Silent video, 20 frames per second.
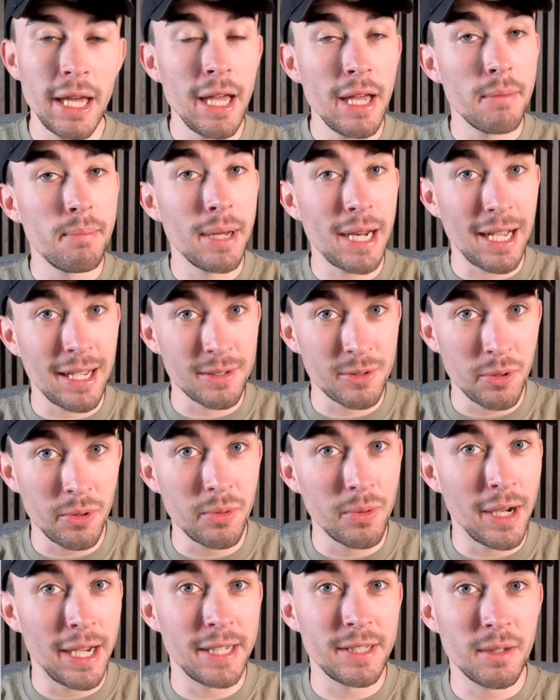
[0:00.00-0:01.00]
But as
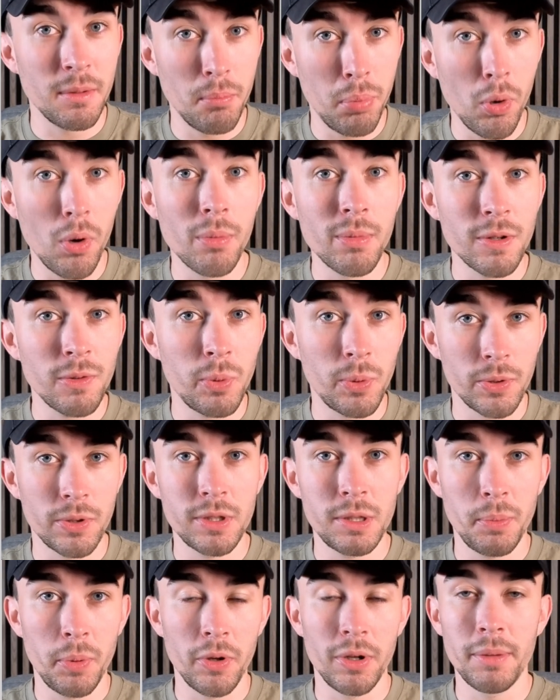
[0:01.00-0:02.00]
always, Bournemouth wanted to
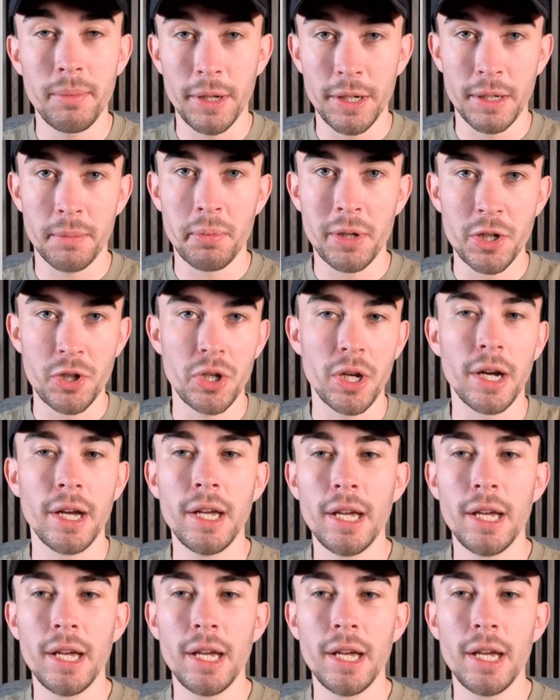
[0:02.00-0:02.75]
put them under pressure.